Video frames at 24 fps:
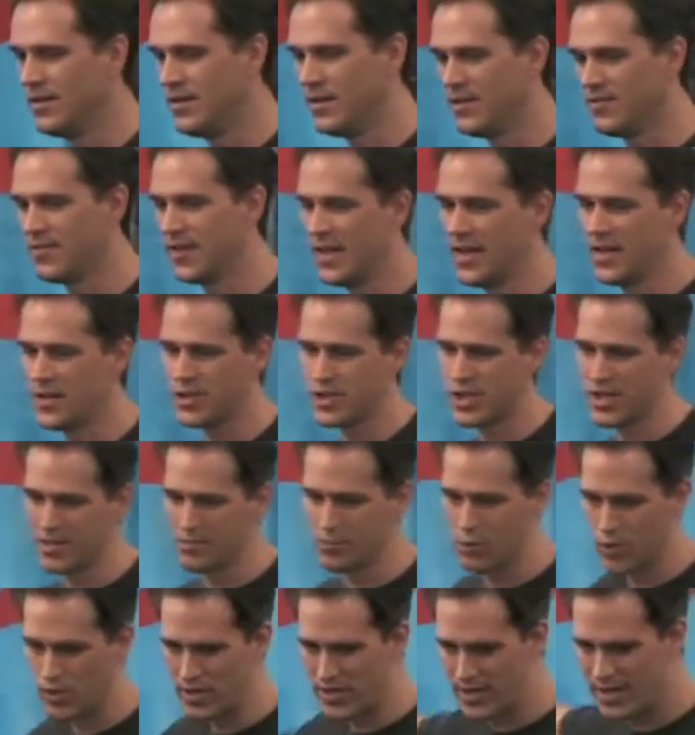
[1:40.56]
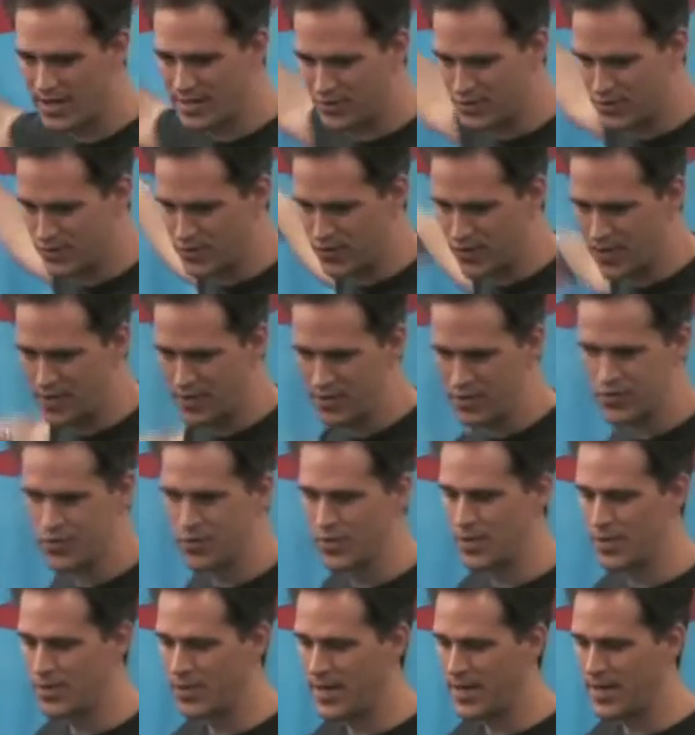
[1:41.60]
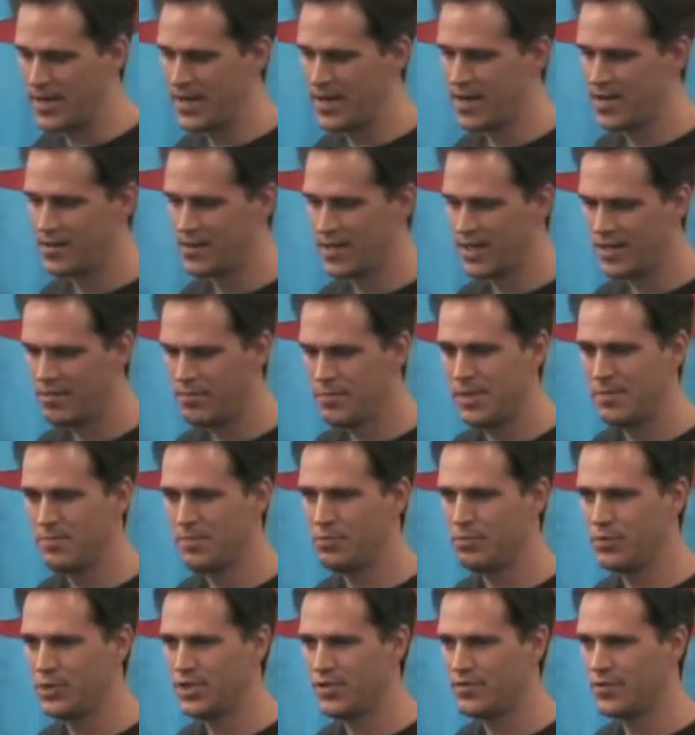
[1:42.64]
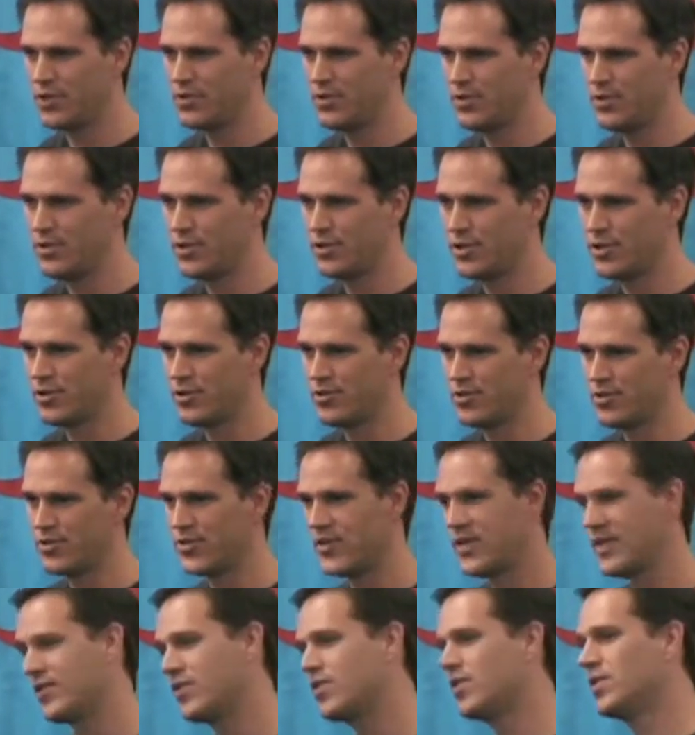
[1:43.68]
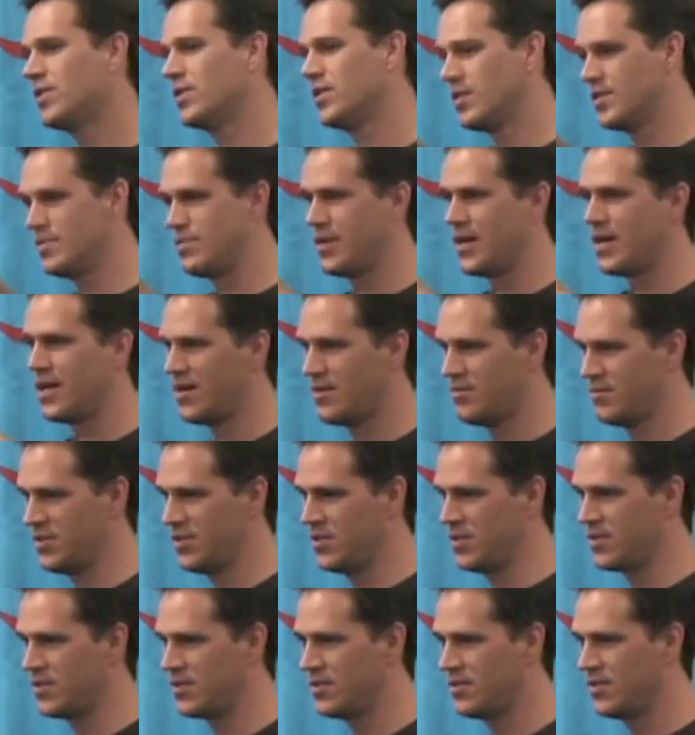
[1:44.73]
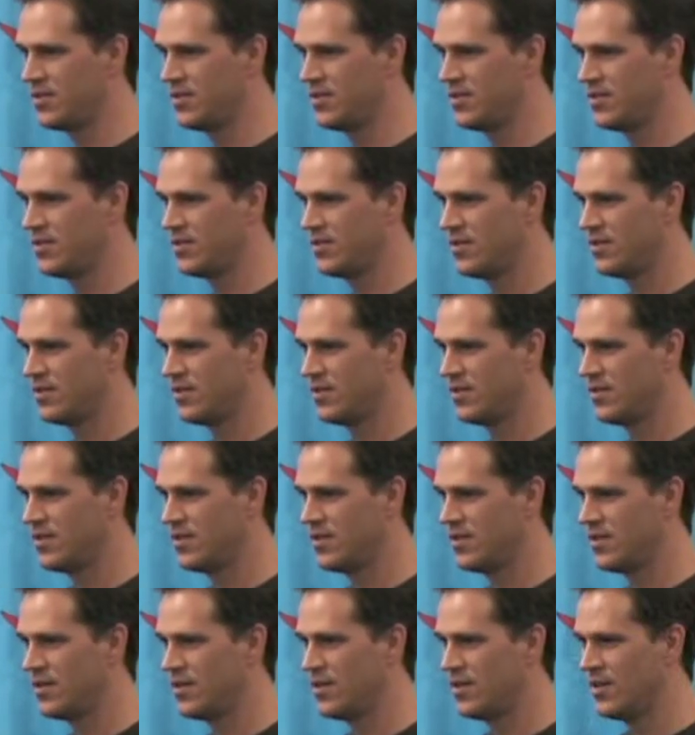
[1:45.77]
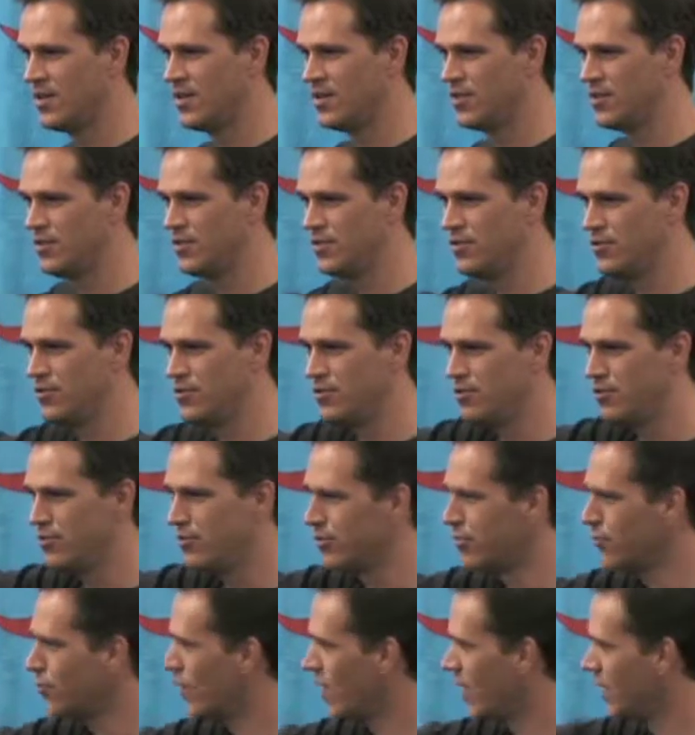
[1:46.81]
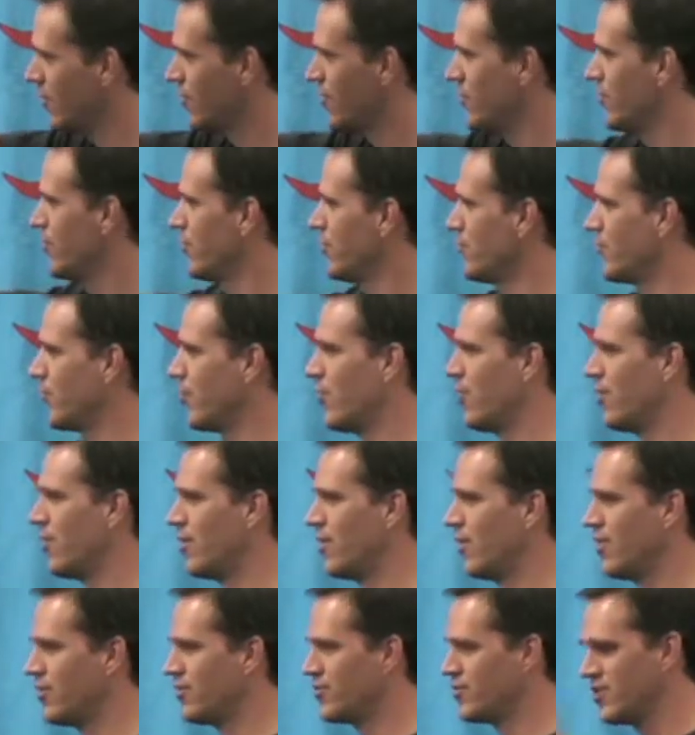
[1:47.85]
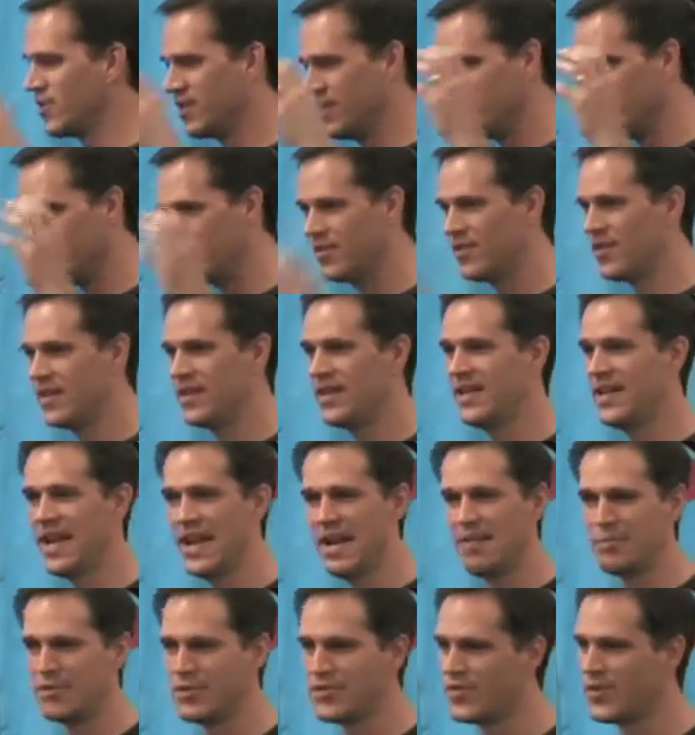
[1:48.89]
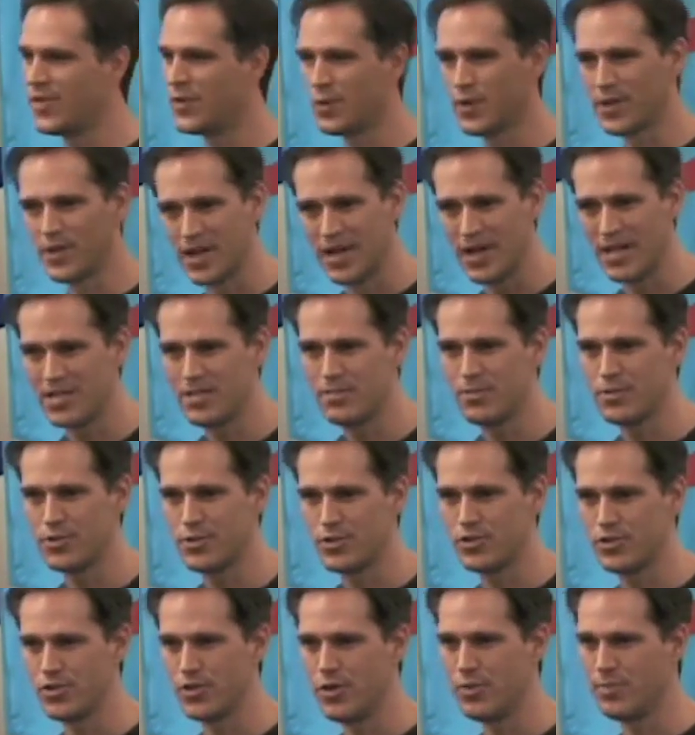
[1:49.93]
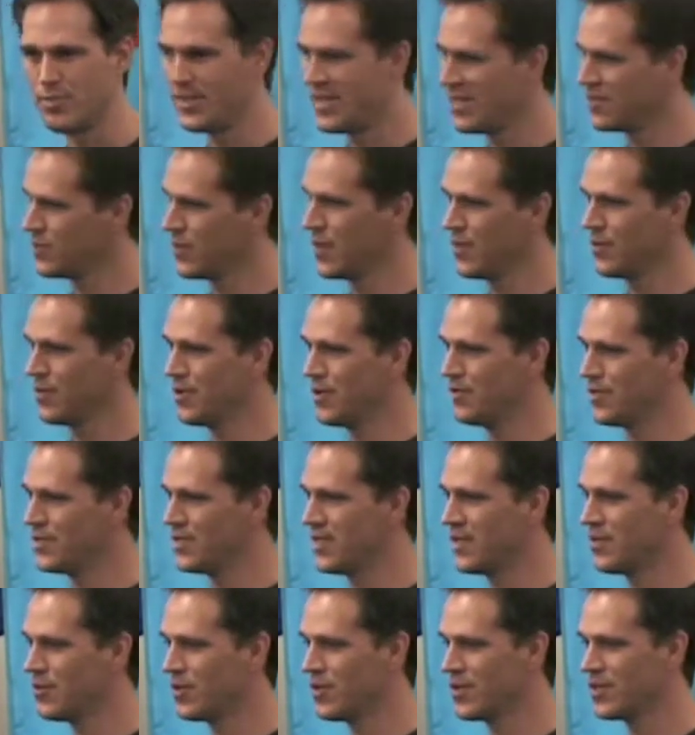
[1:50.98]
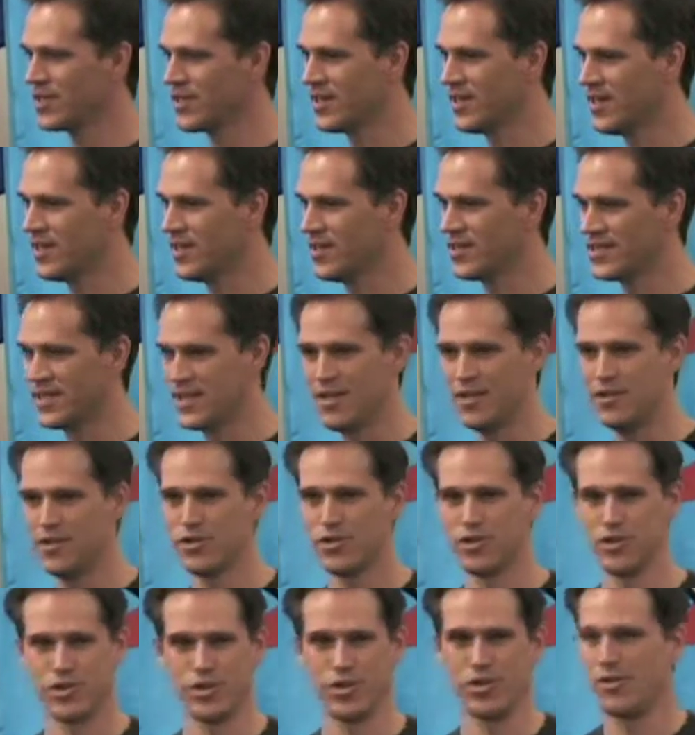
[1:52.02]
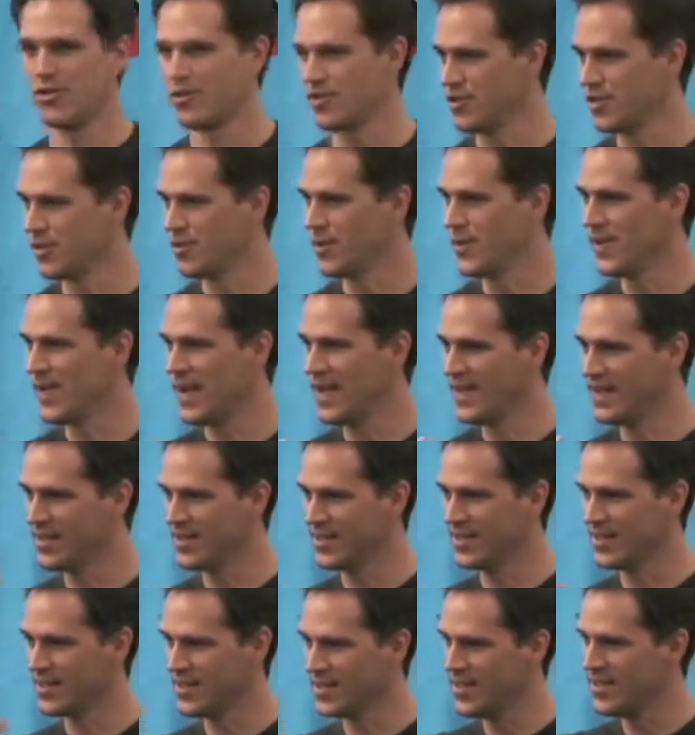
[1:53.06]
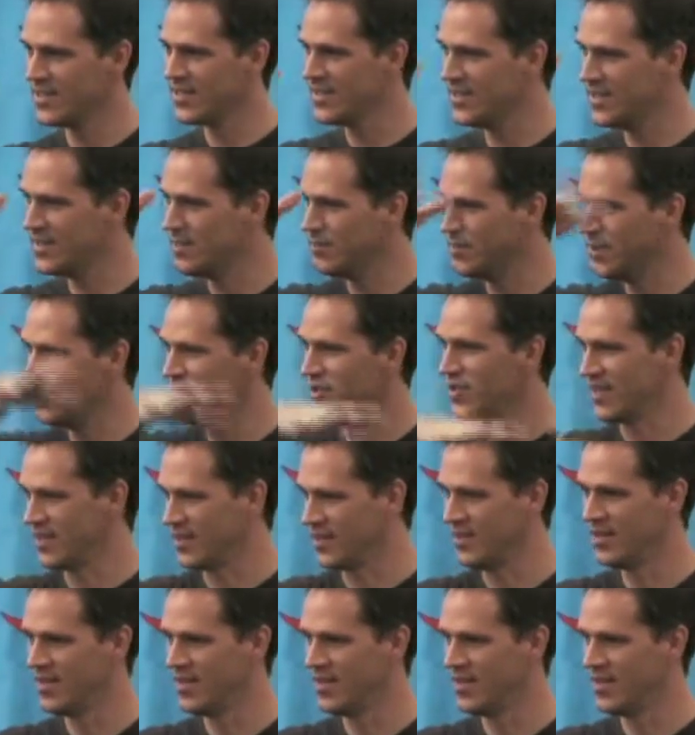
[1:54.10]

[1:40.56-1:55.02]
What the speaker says: If I had a chalkboard, I'd actually draw this for you right now. A lot of people believe going to church is like going to the Bahamas. You walk through the door, and all of a sudden you're in an atmosphere where God's supposed to show up. And that's why we always say, where's God? He's at church. We act like God's in a building.